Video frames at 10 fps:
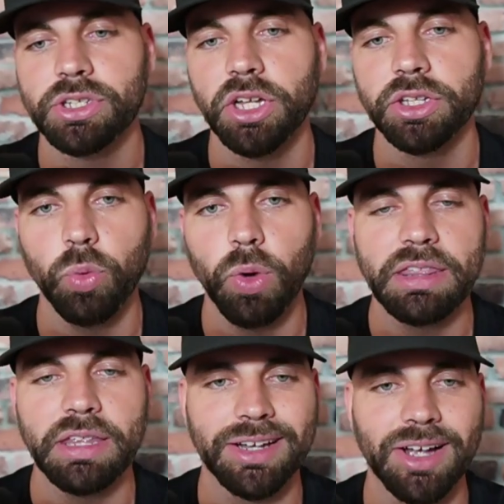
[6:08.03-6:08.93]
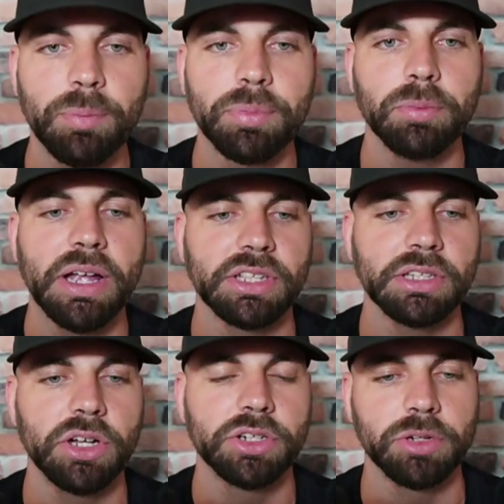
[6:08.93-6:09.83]
along the way that compromise the
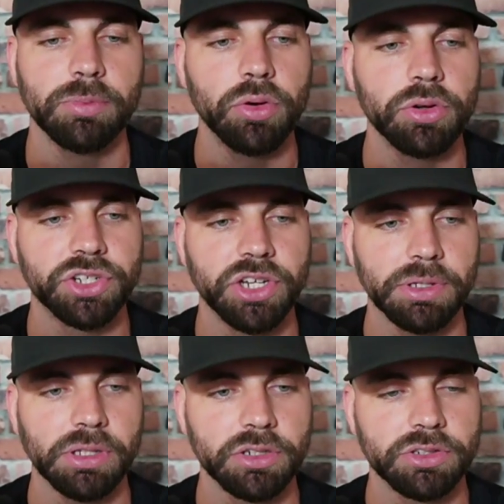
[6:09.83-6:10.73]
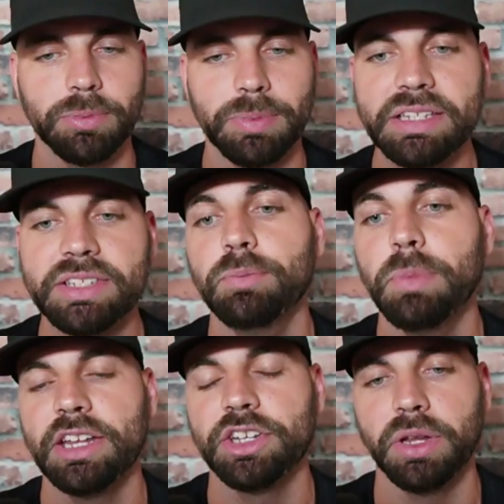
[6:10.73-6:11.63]
long-term ownership and long-term ease of
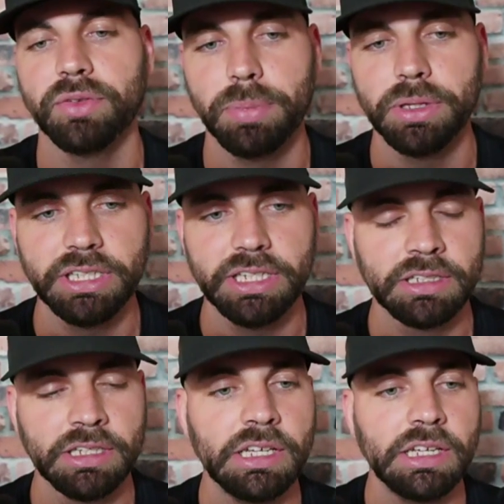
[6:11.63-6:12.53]
management of a building,